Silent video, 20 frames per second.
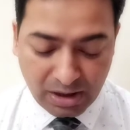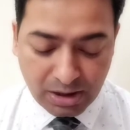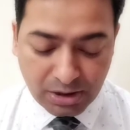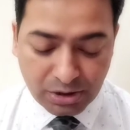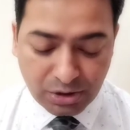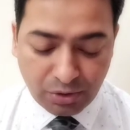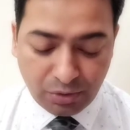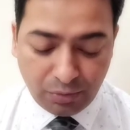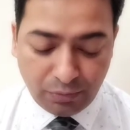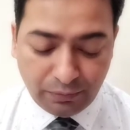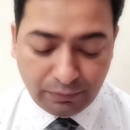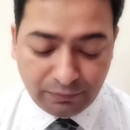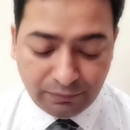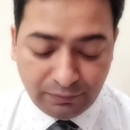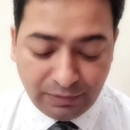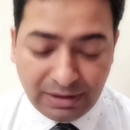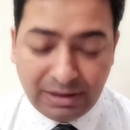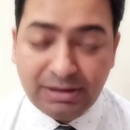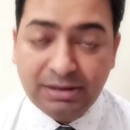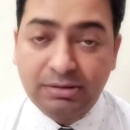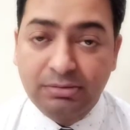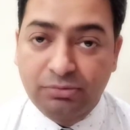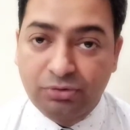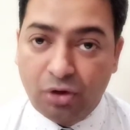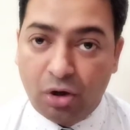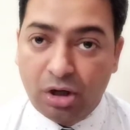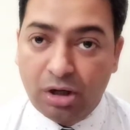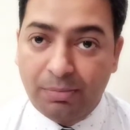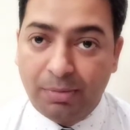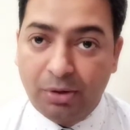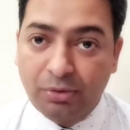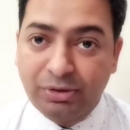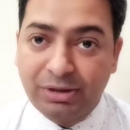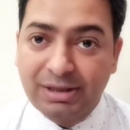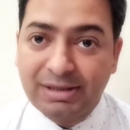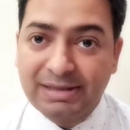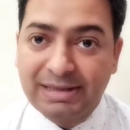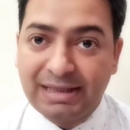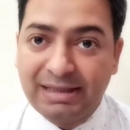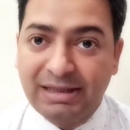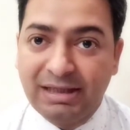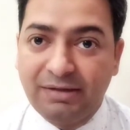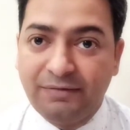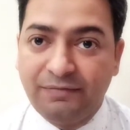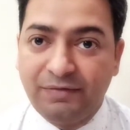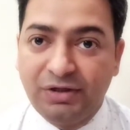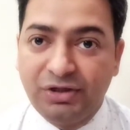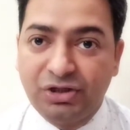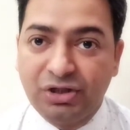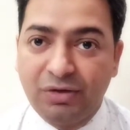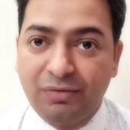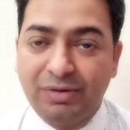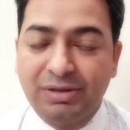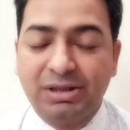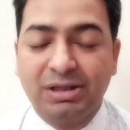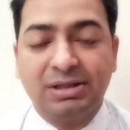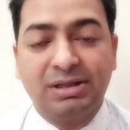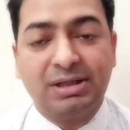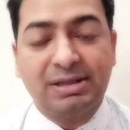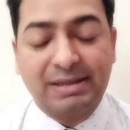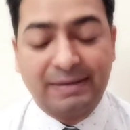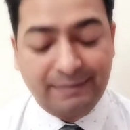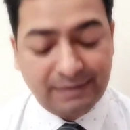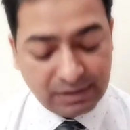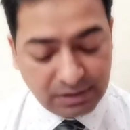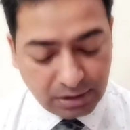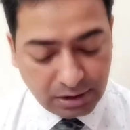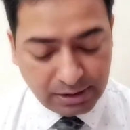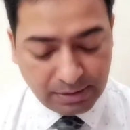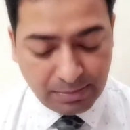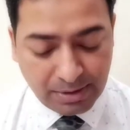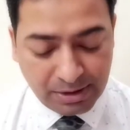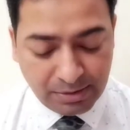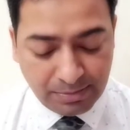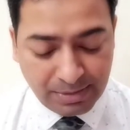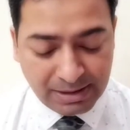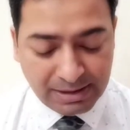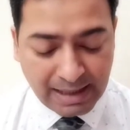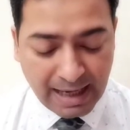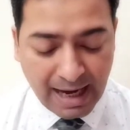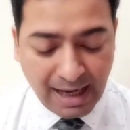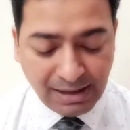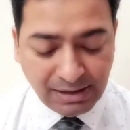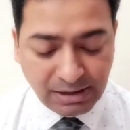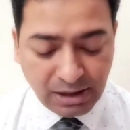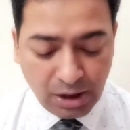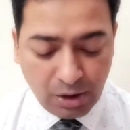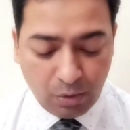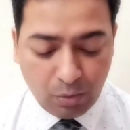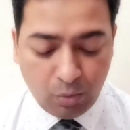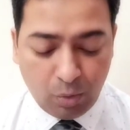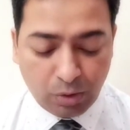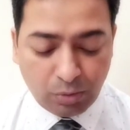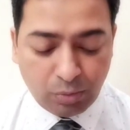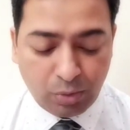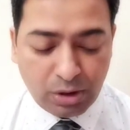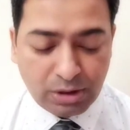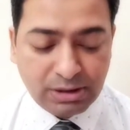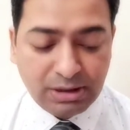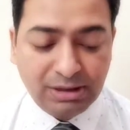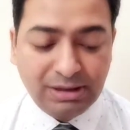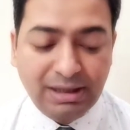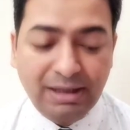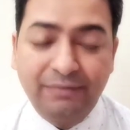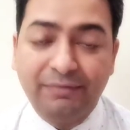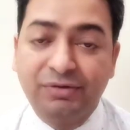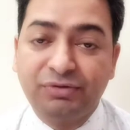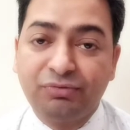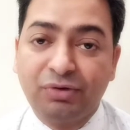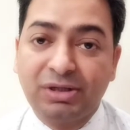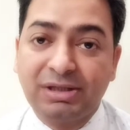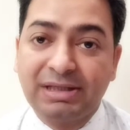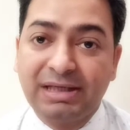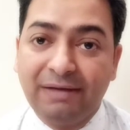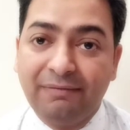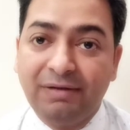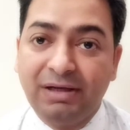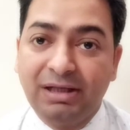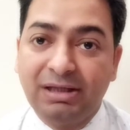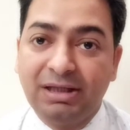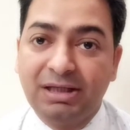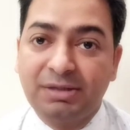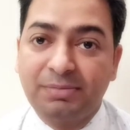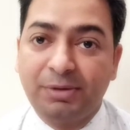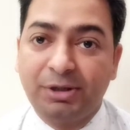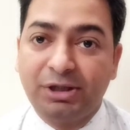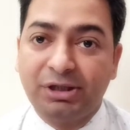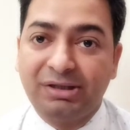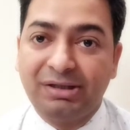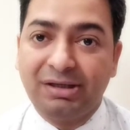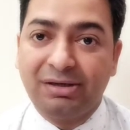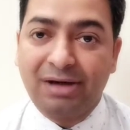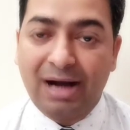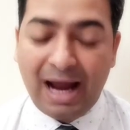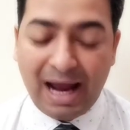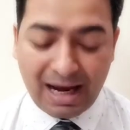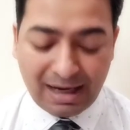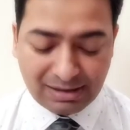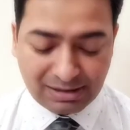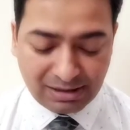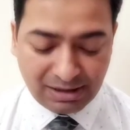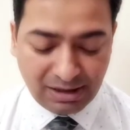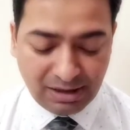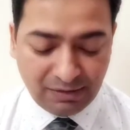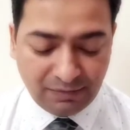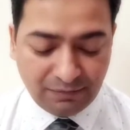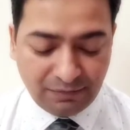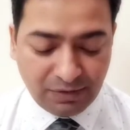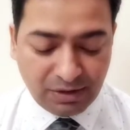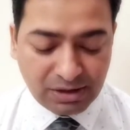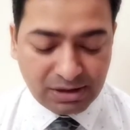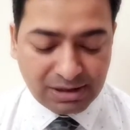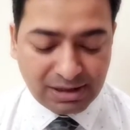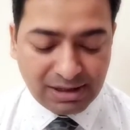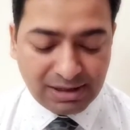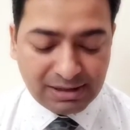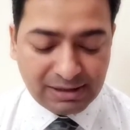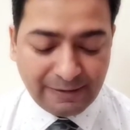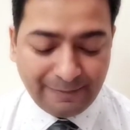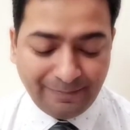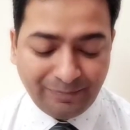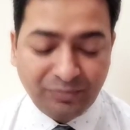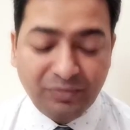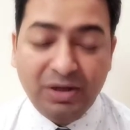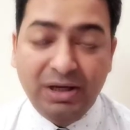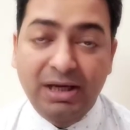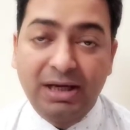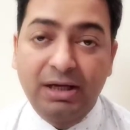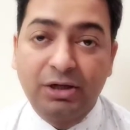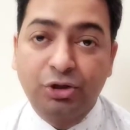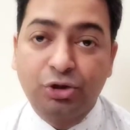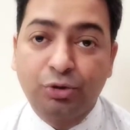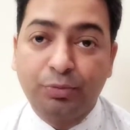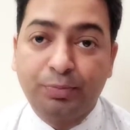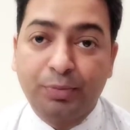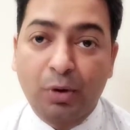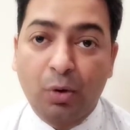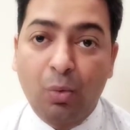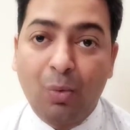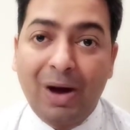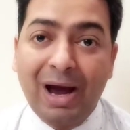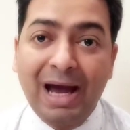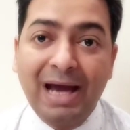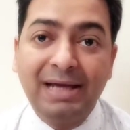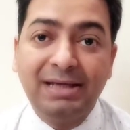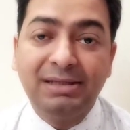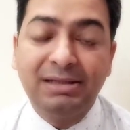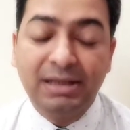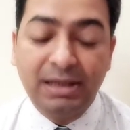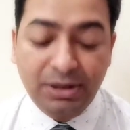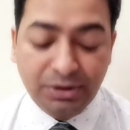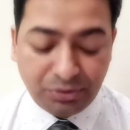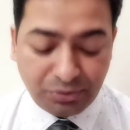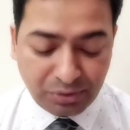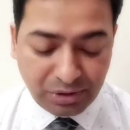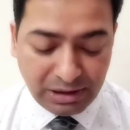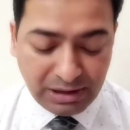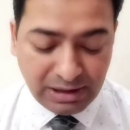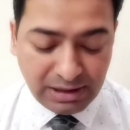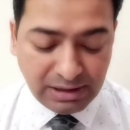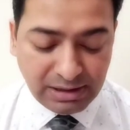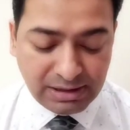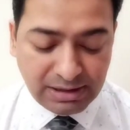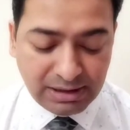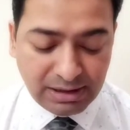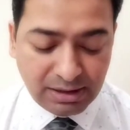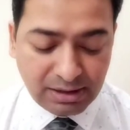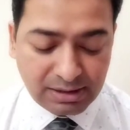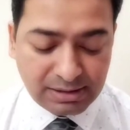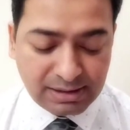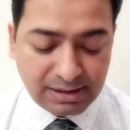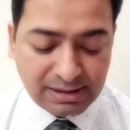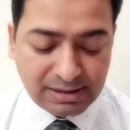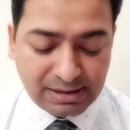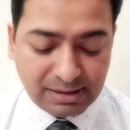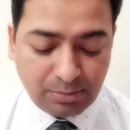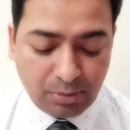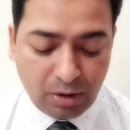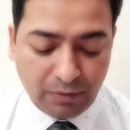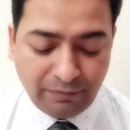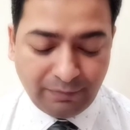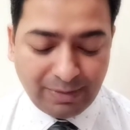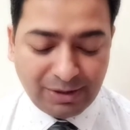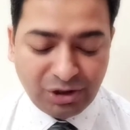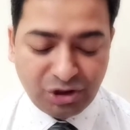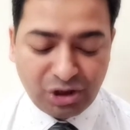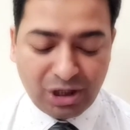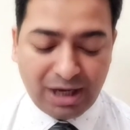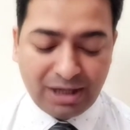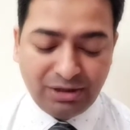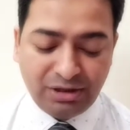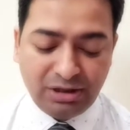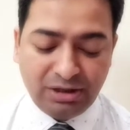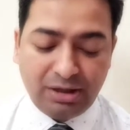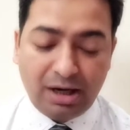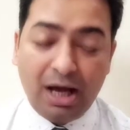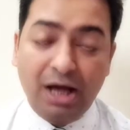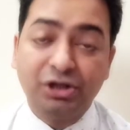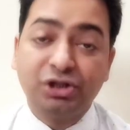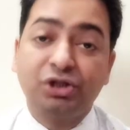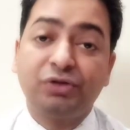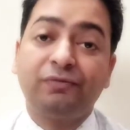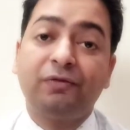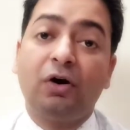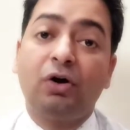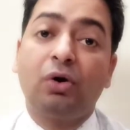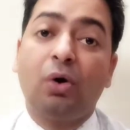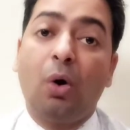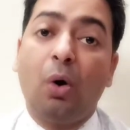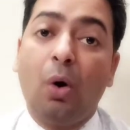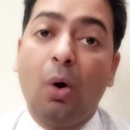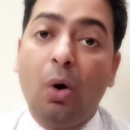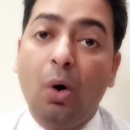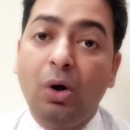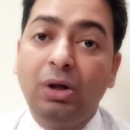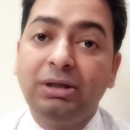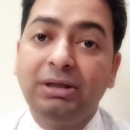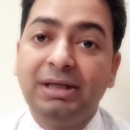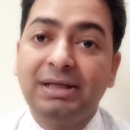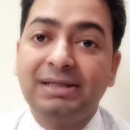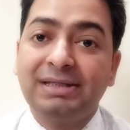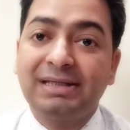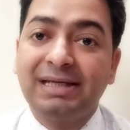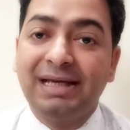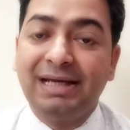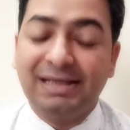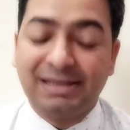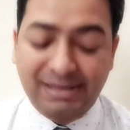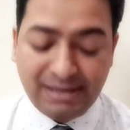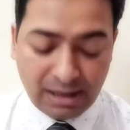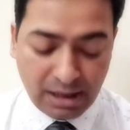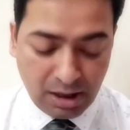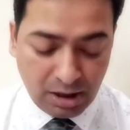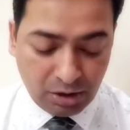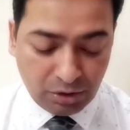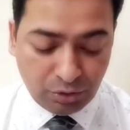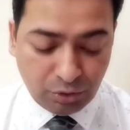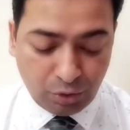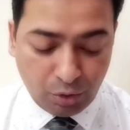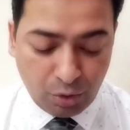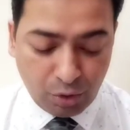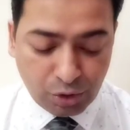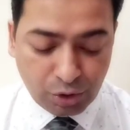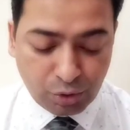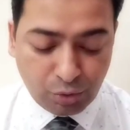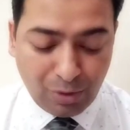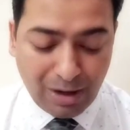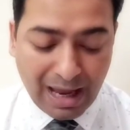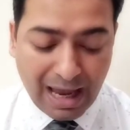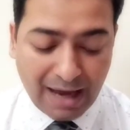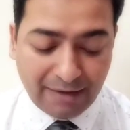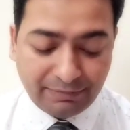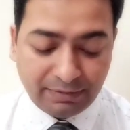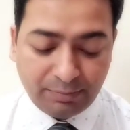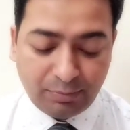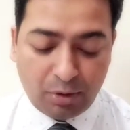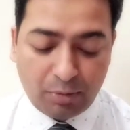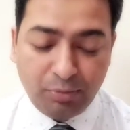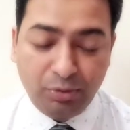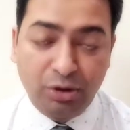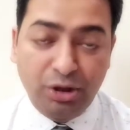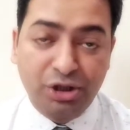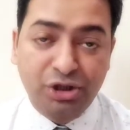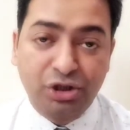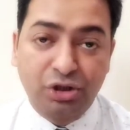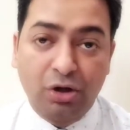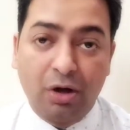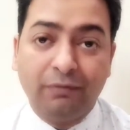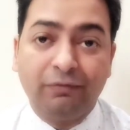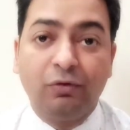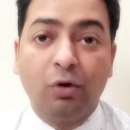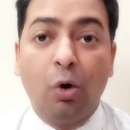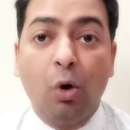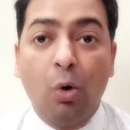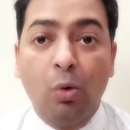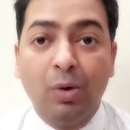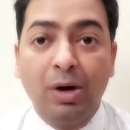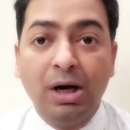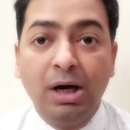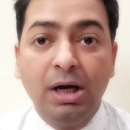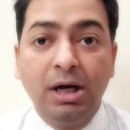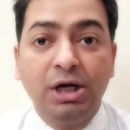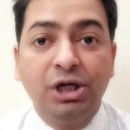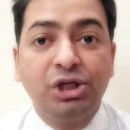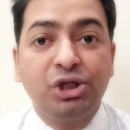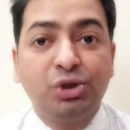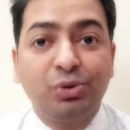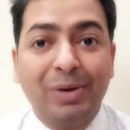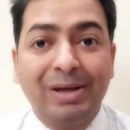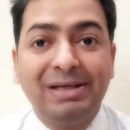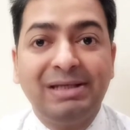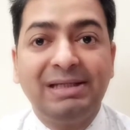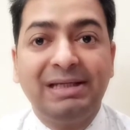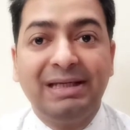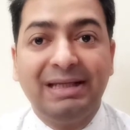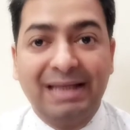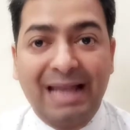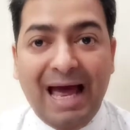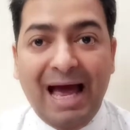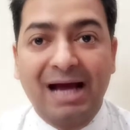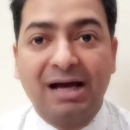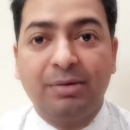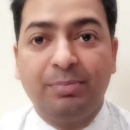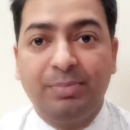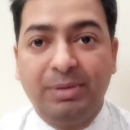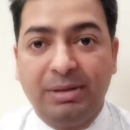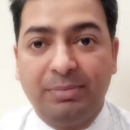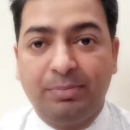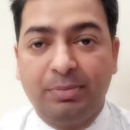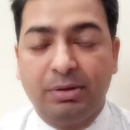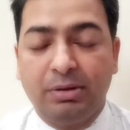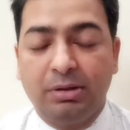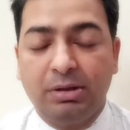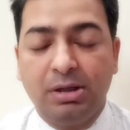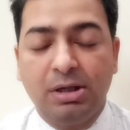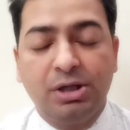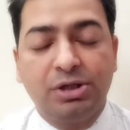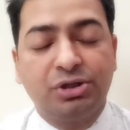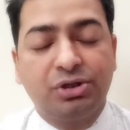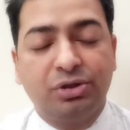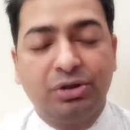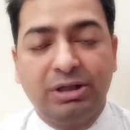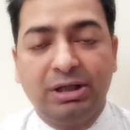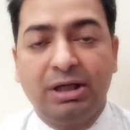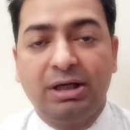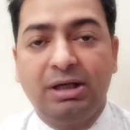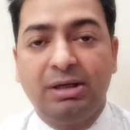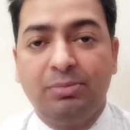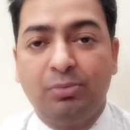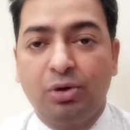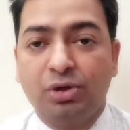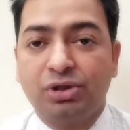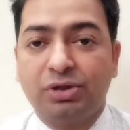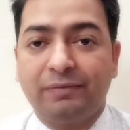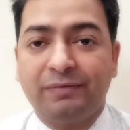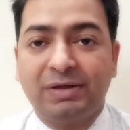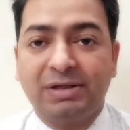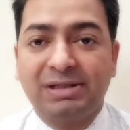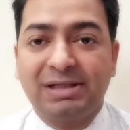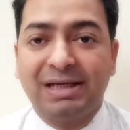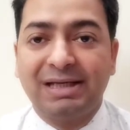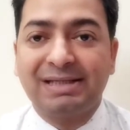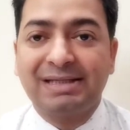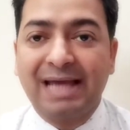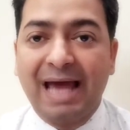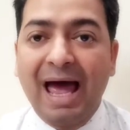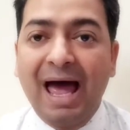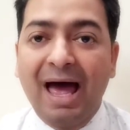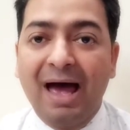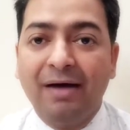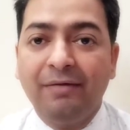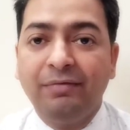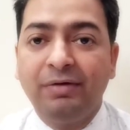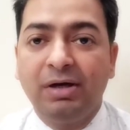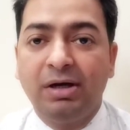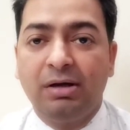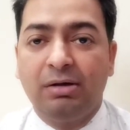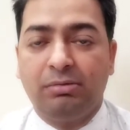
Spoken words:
So we talk about this salient feature, which is the 73rd Amendment Act. What was the thing which was given in this particular act? First is to provide three-tier system of Panchayati Raj for all the states, those who have a population of over 20 lakh people. So nearly most of the states have.